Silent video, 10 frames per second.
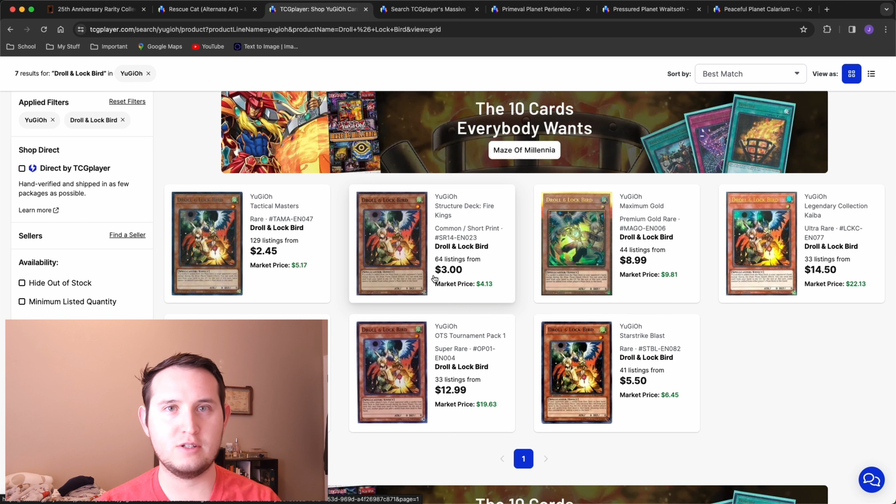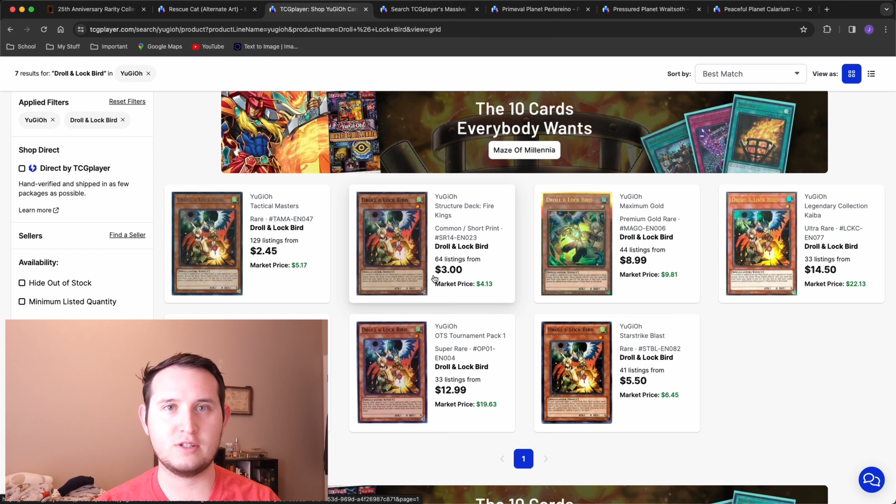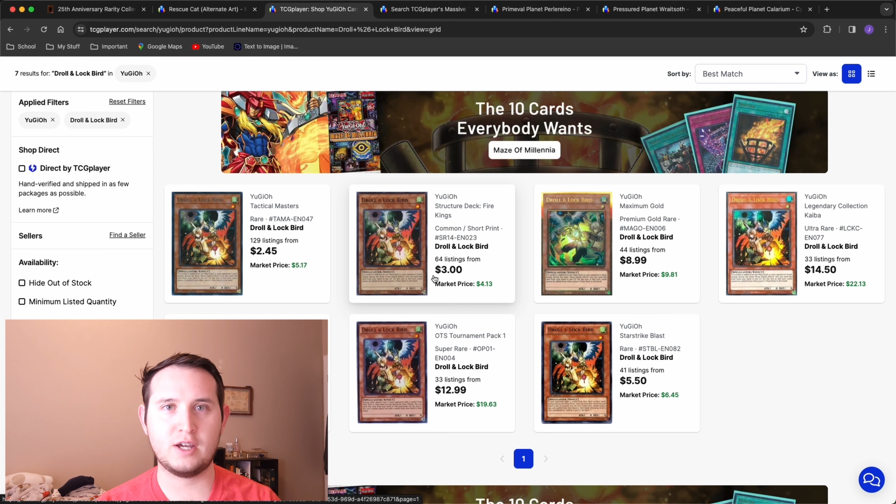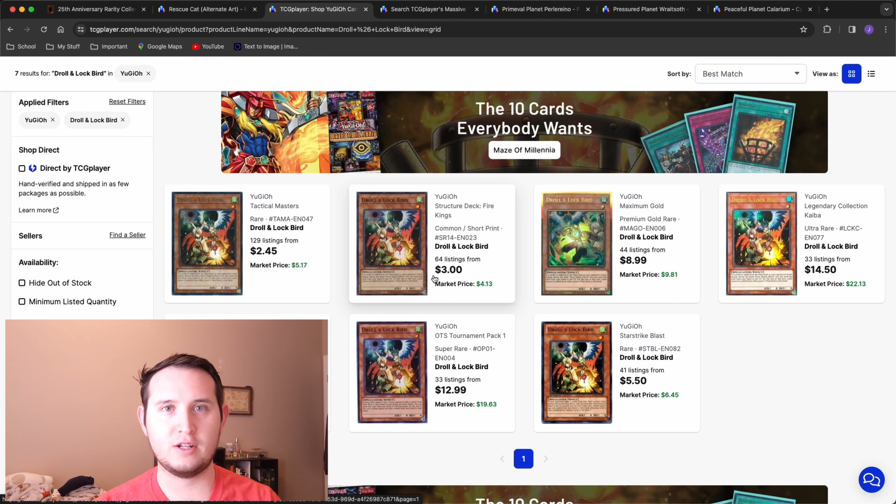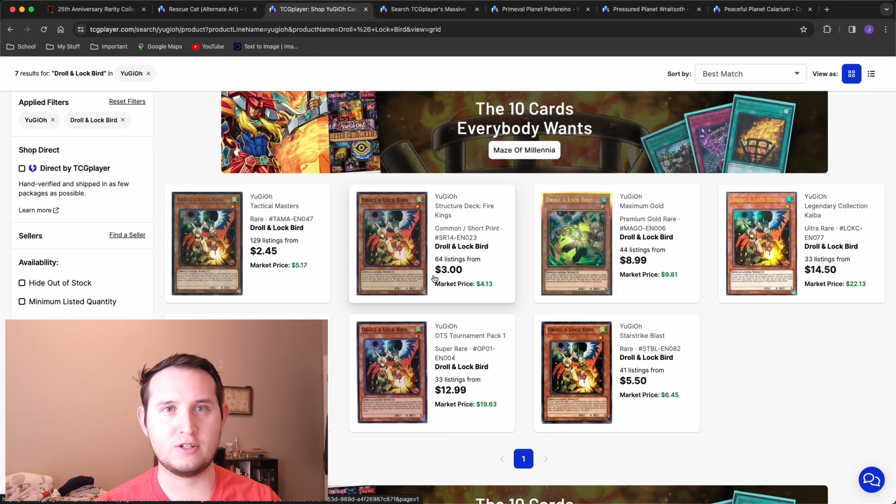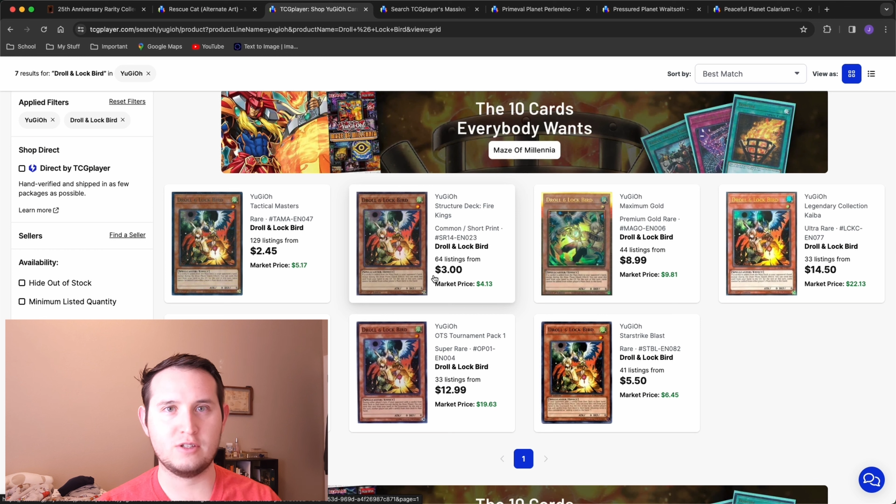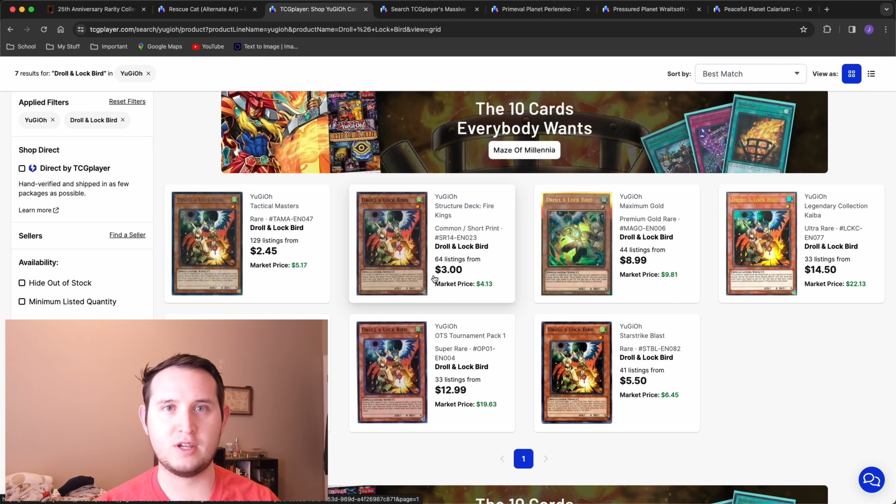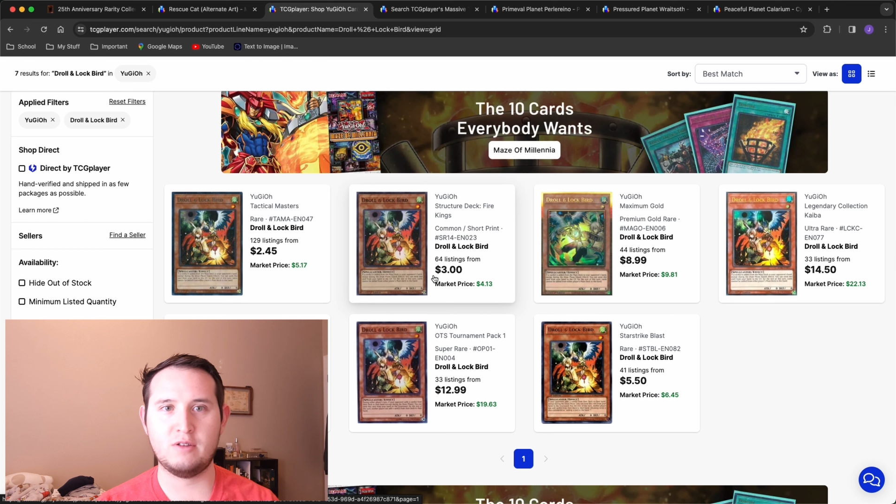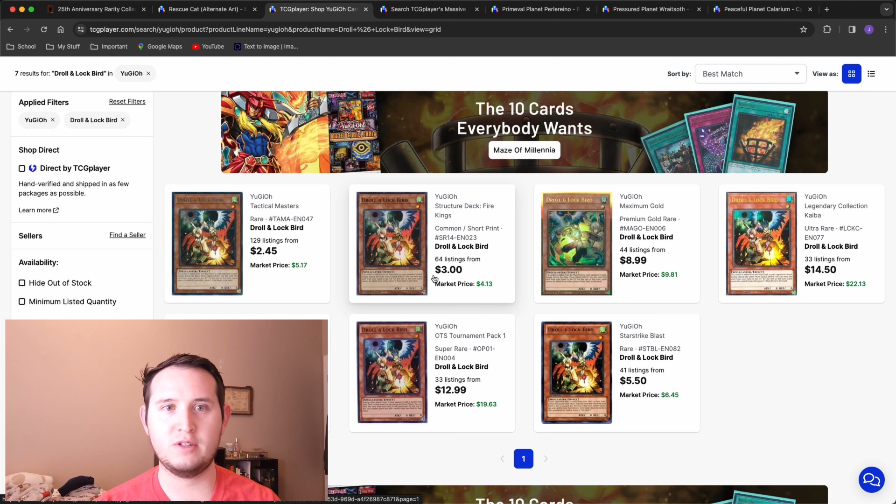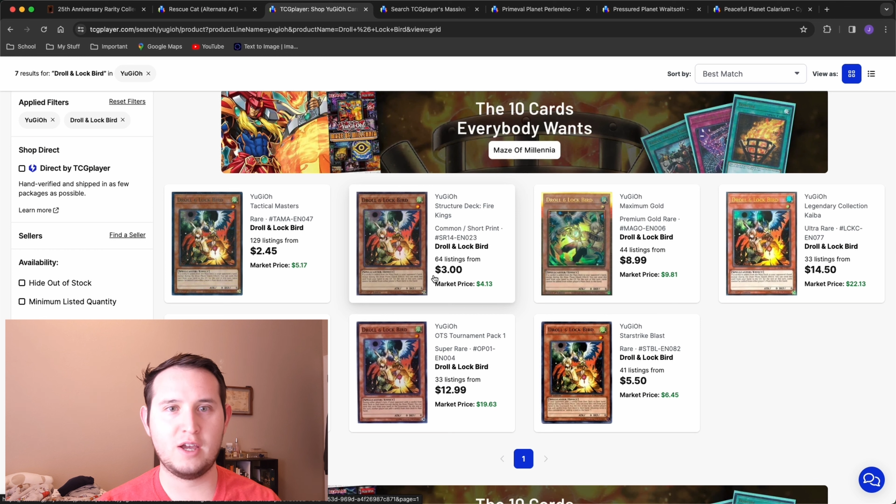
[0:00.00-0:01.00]
just kind of shut
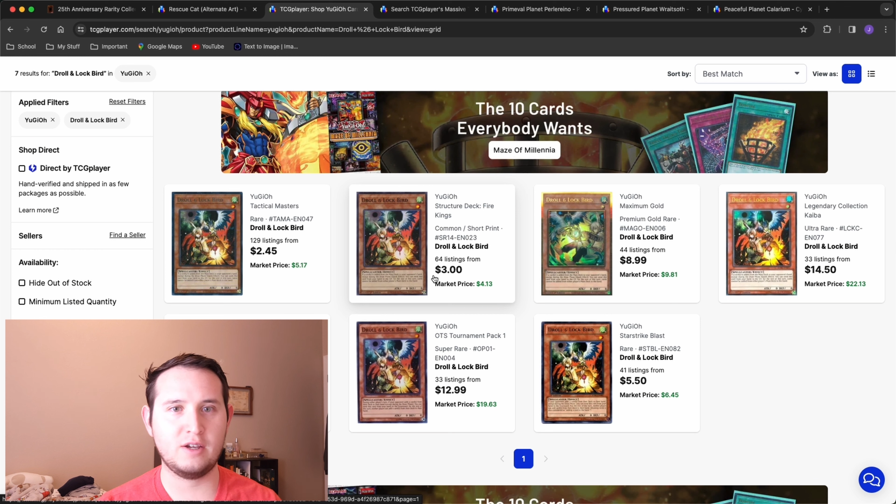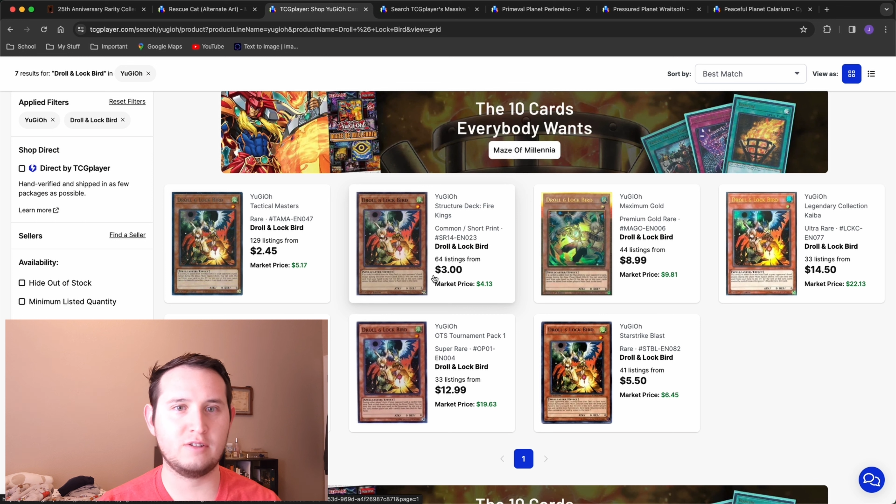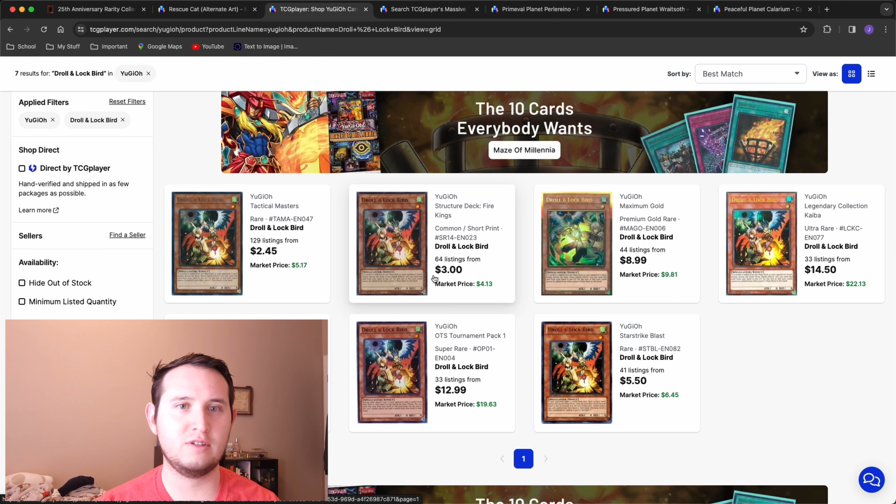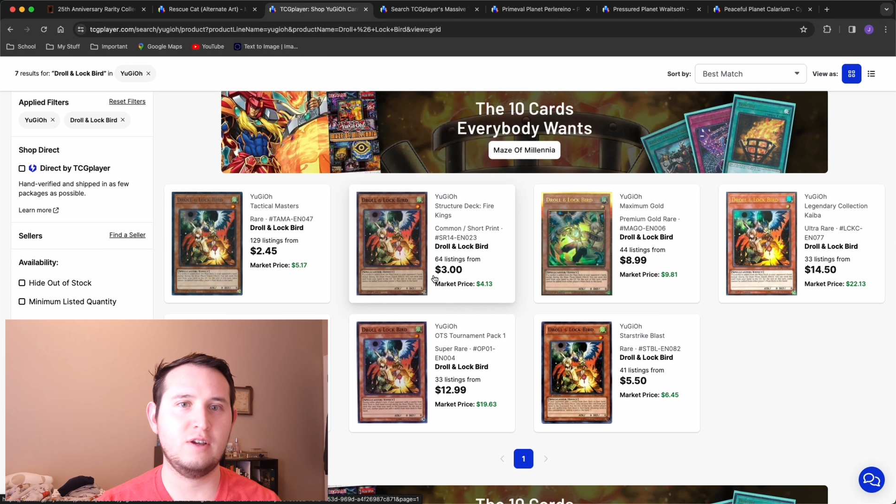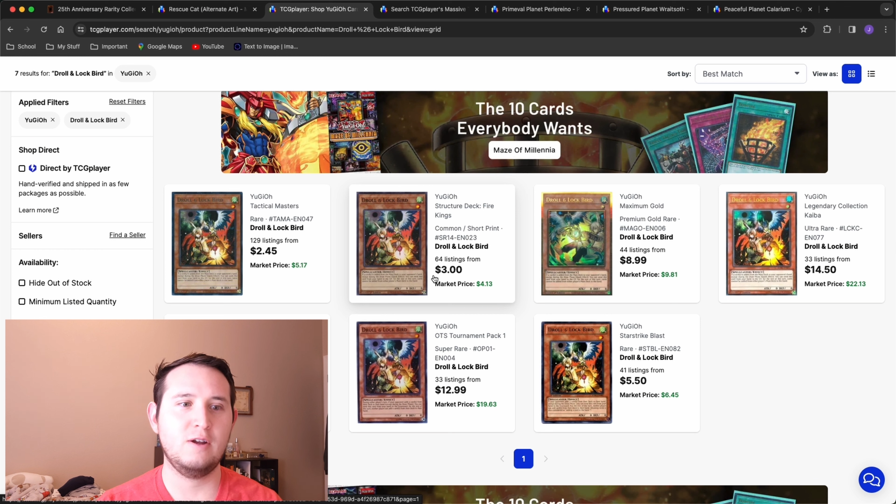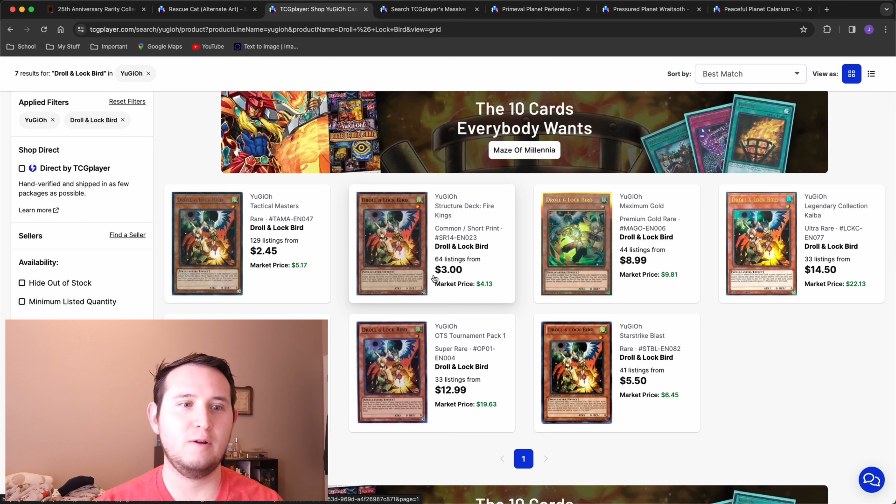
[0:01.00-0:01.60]
down decks.